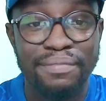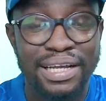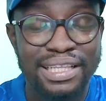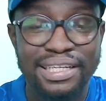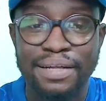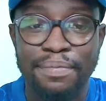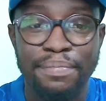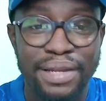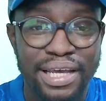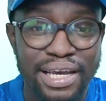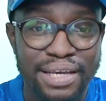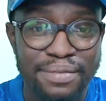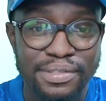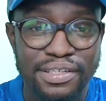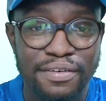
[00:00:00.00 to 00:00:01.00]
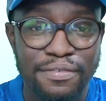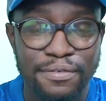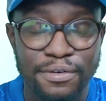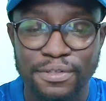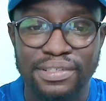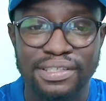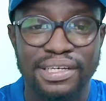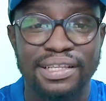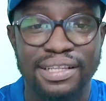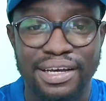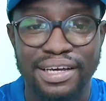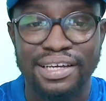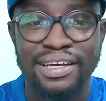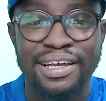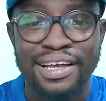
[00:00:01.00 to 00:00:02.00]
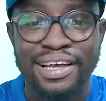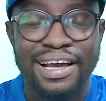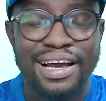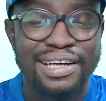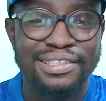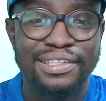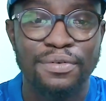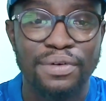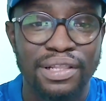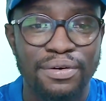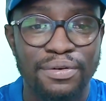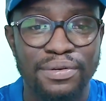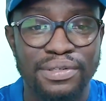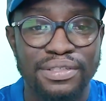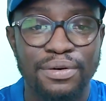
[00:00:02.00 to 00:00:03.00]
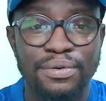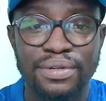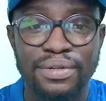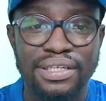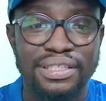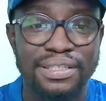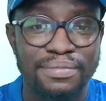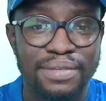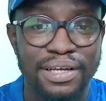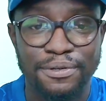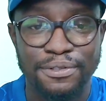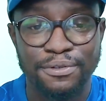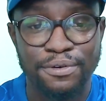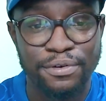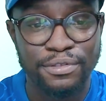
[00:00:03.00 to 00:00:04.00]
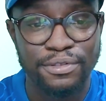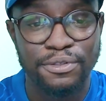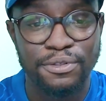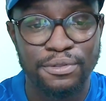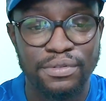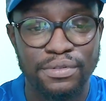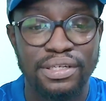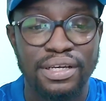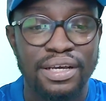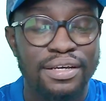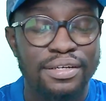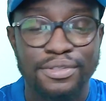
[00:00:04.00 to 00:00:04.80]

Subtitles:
I think the player himself also said that Arsenal was the only team that he was going to choose.